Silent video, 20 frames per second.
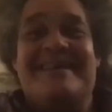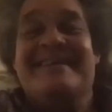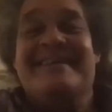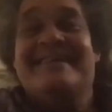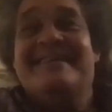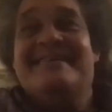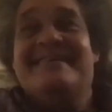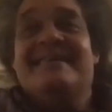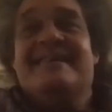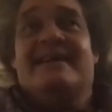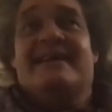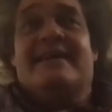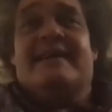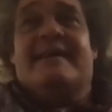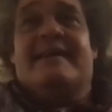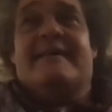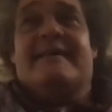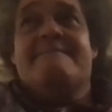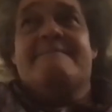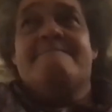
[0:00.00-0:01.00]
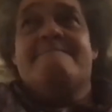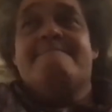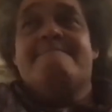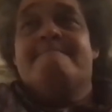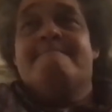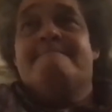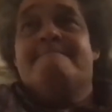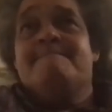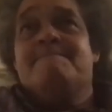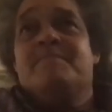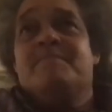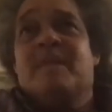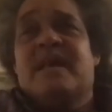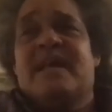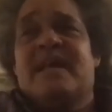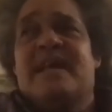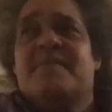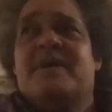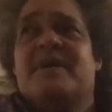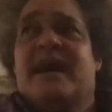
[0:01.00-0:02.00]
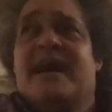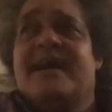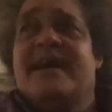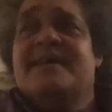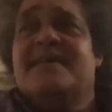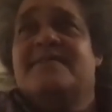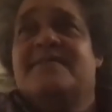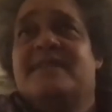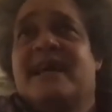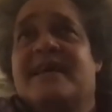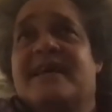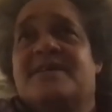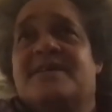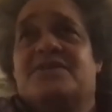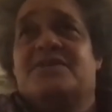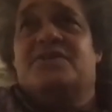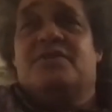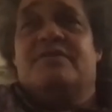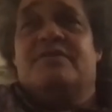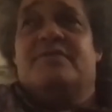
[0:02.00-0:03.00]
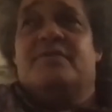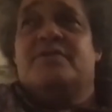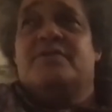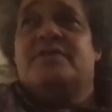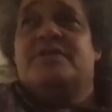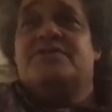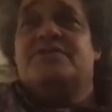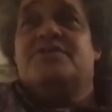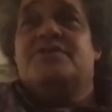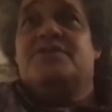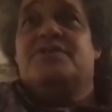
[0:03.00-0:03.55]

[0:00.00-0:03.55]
I'm very familiar with Alabama at this point, right?